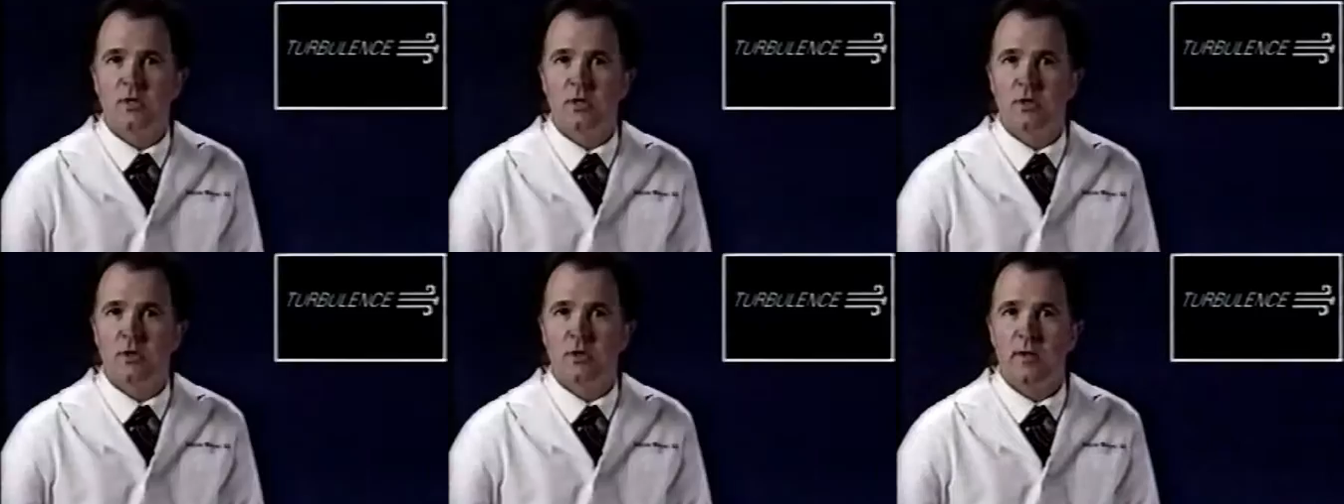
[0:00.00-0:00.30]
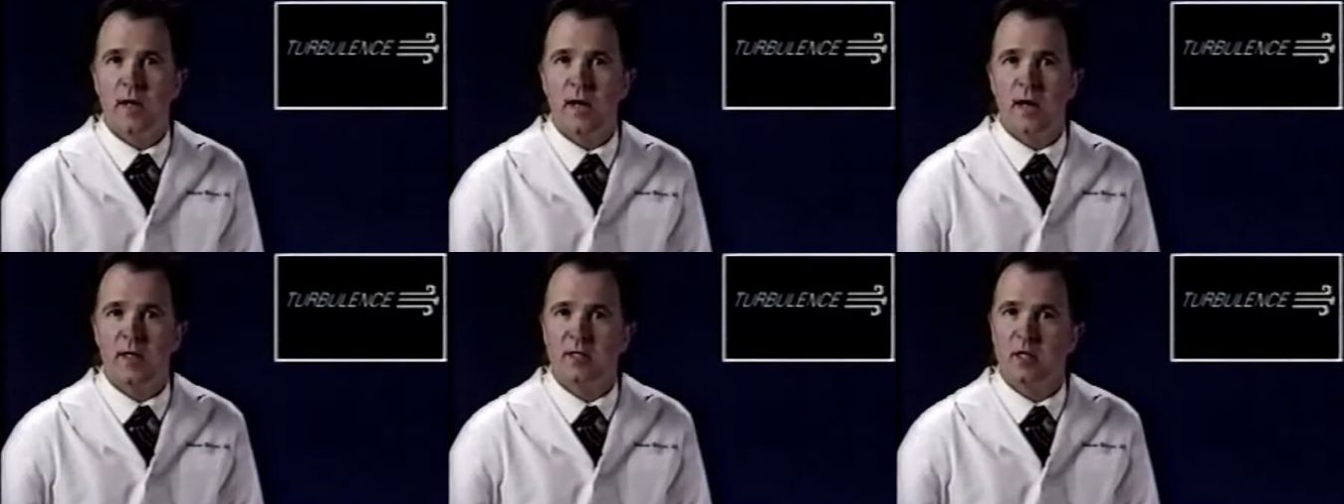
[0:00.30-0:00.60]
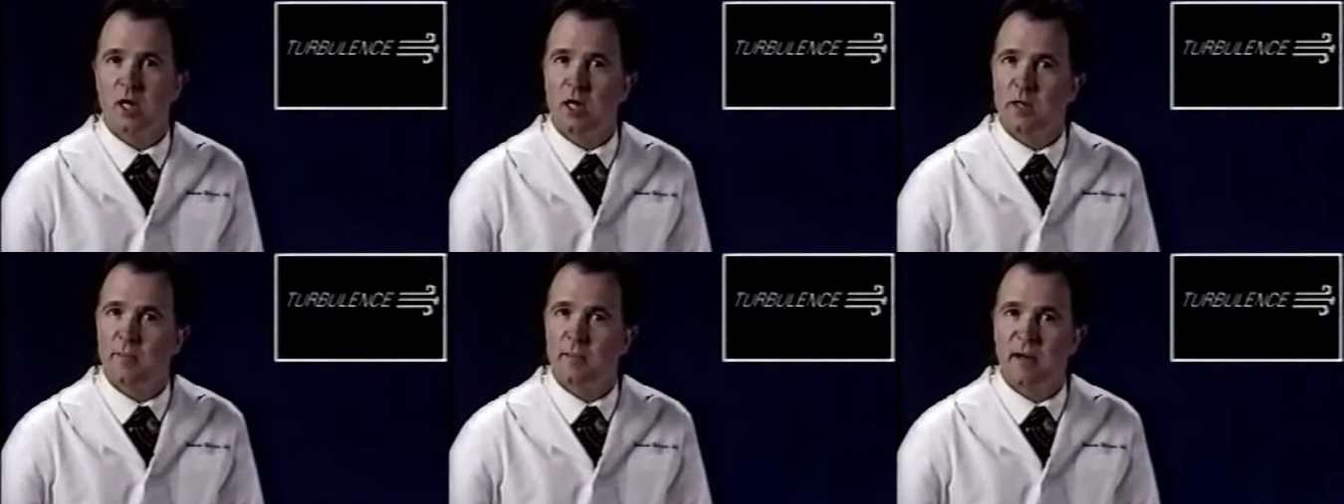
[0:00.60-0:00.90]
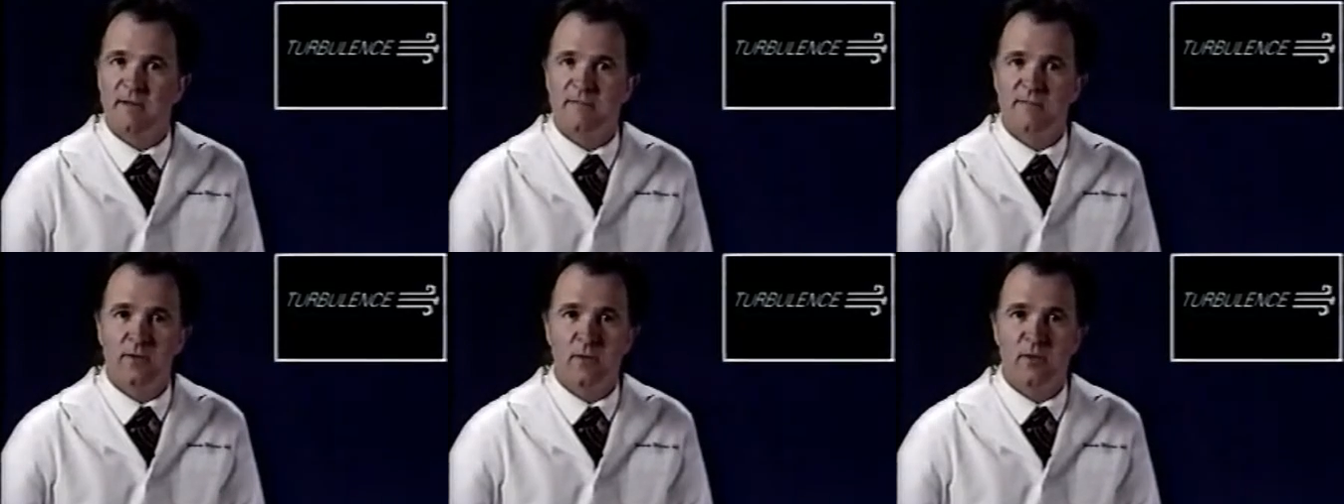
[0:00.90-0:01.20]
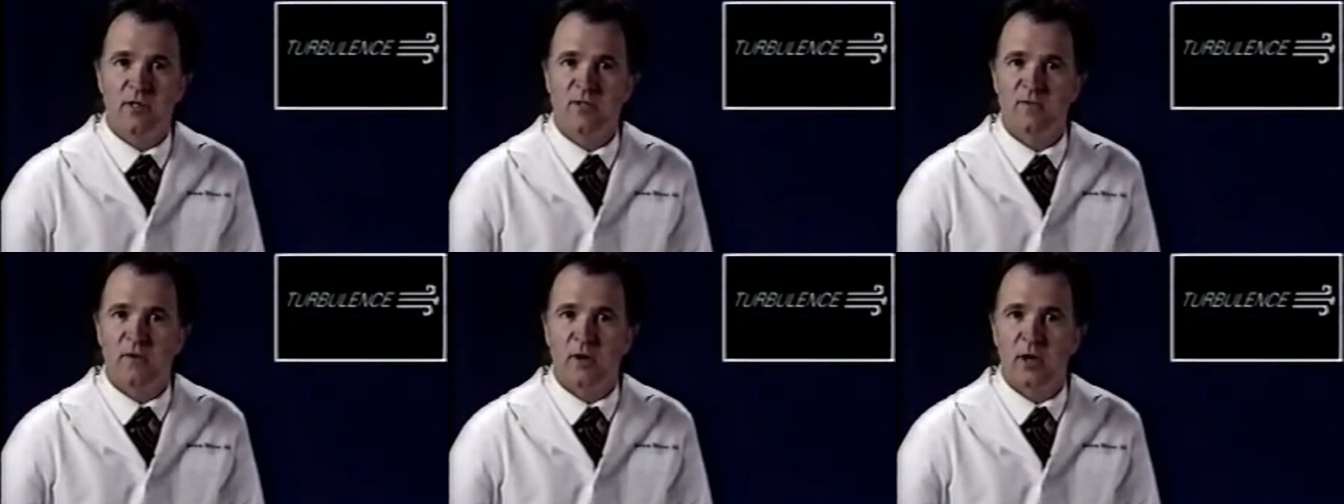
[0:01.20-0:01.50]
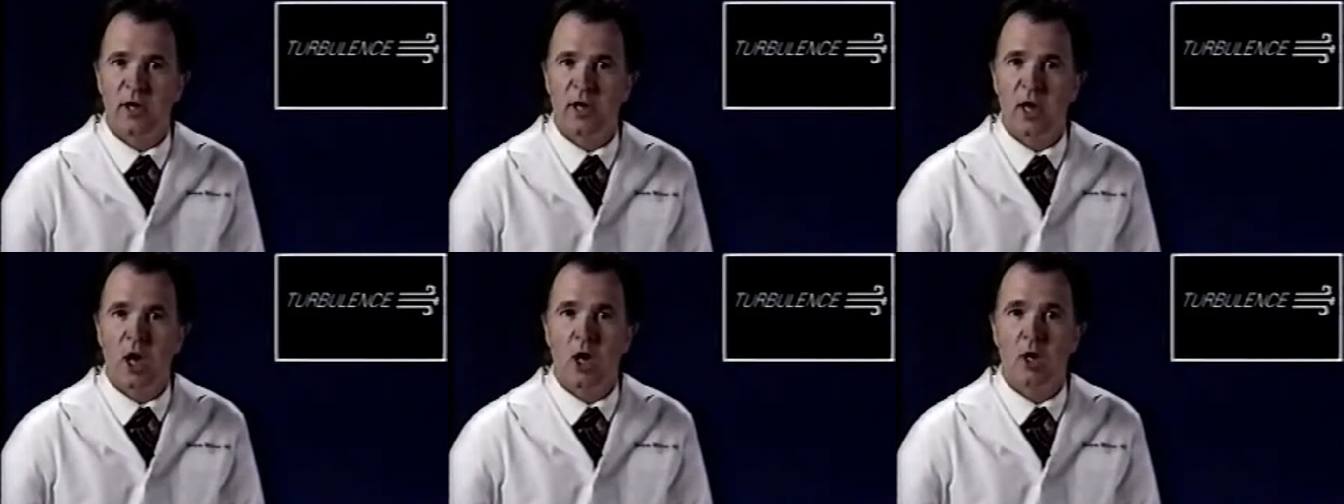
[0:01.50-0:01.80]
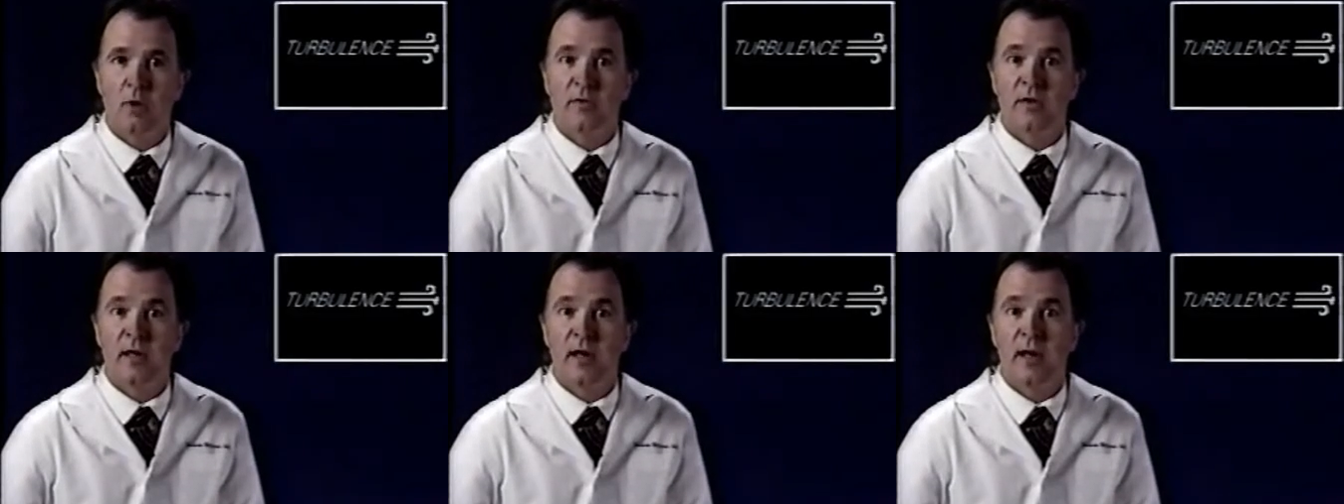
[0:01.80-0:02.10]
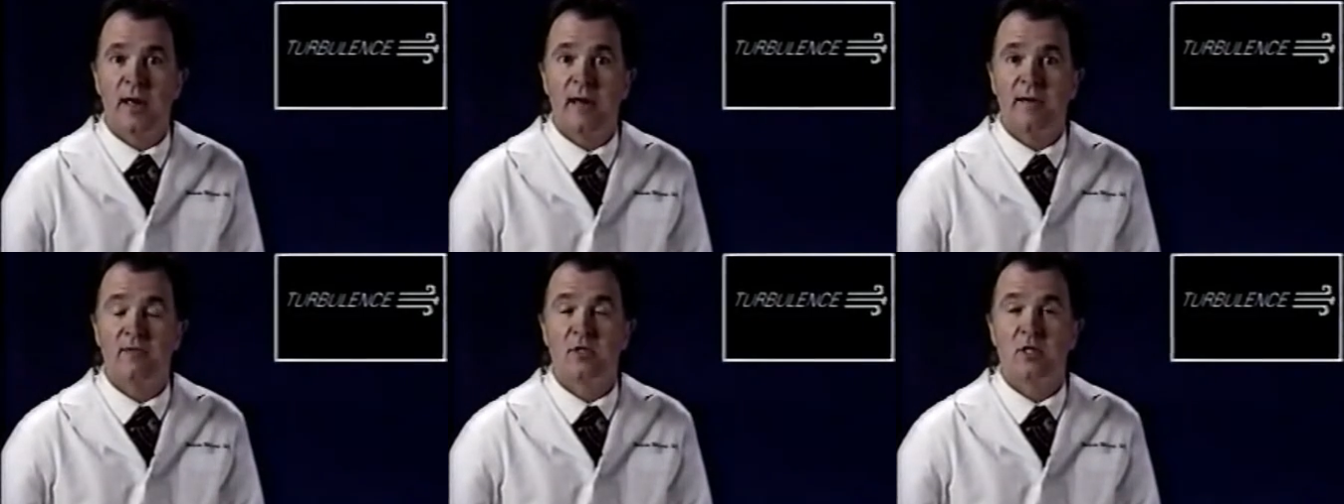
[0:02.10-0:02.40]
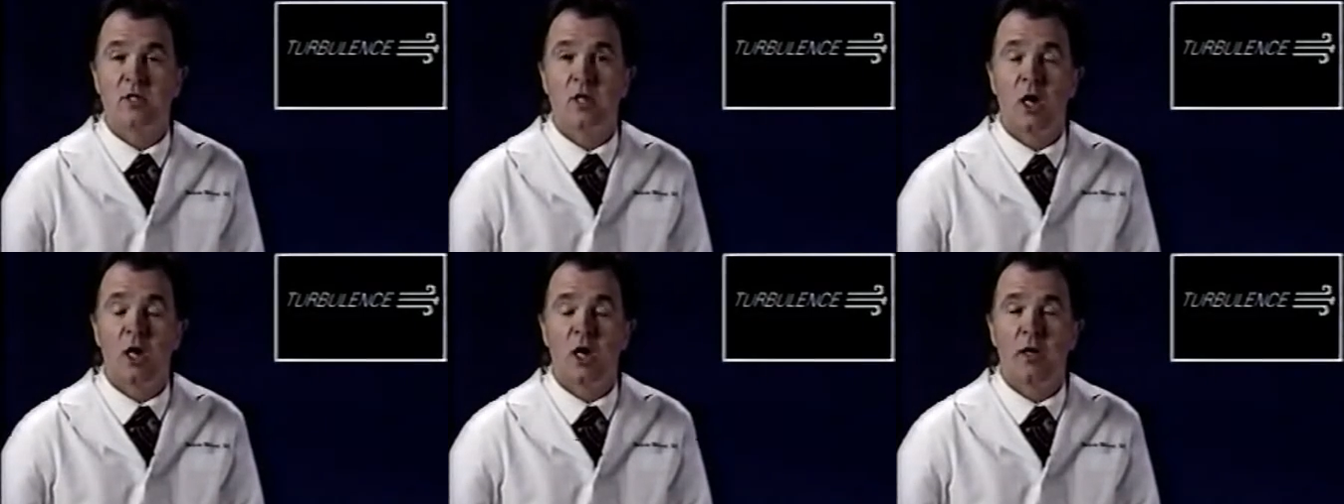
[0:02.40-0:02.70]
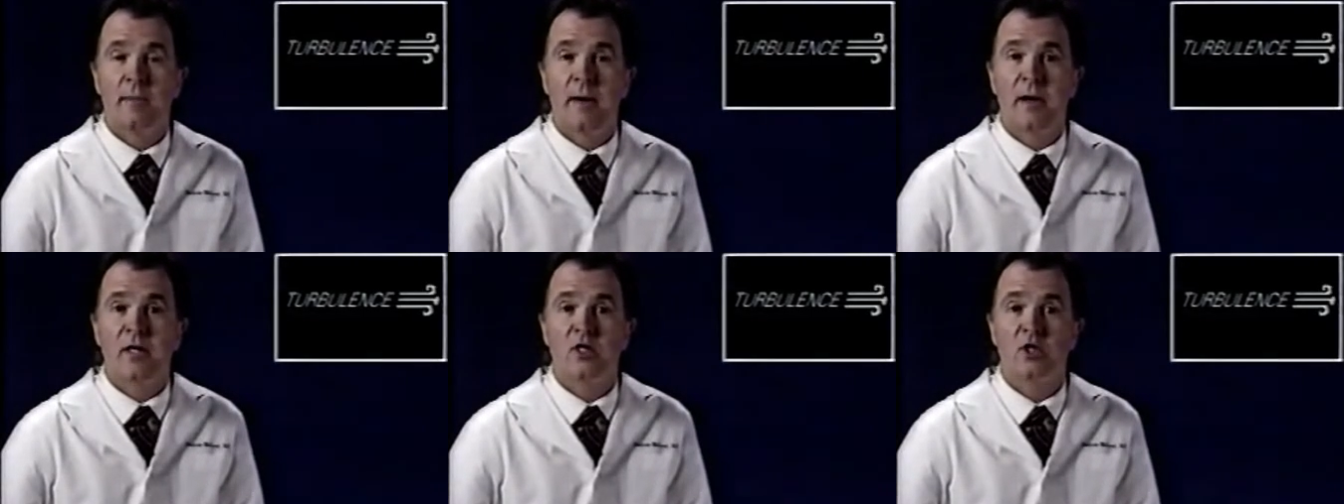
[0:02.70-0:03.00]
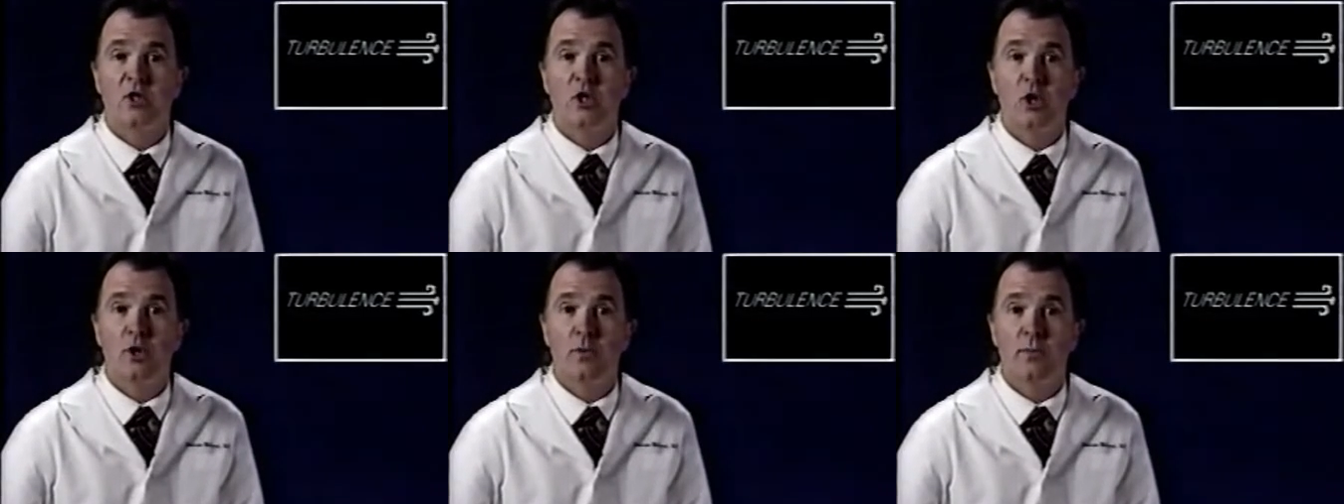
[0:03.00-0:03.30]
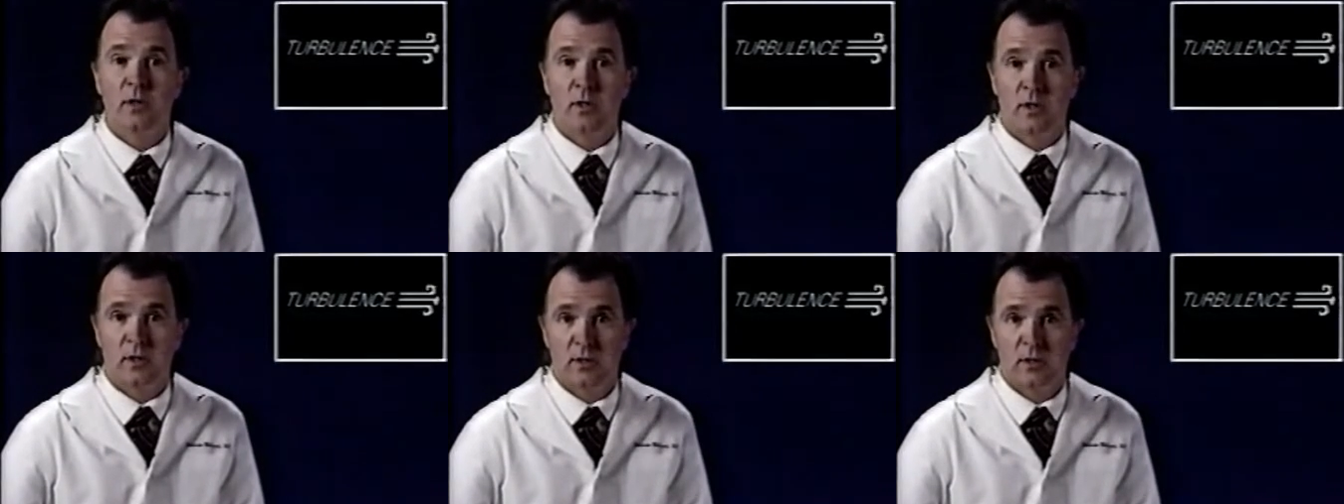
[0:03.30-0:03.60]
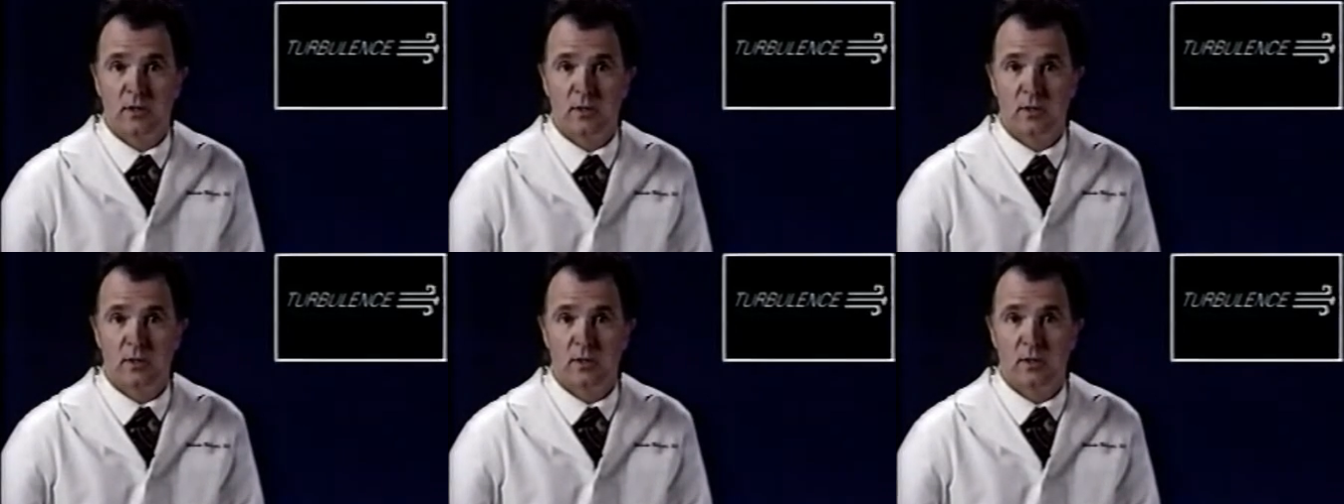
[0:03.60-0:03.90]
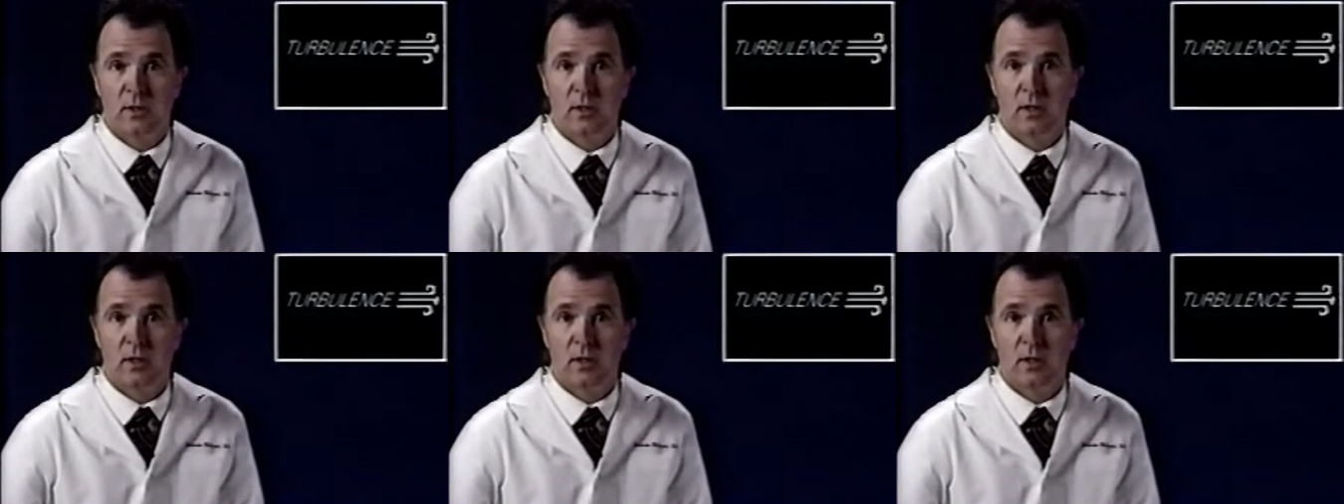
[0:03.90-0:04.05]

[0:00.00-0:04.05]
You can't talk about fluids very long without having to talk about turbulence.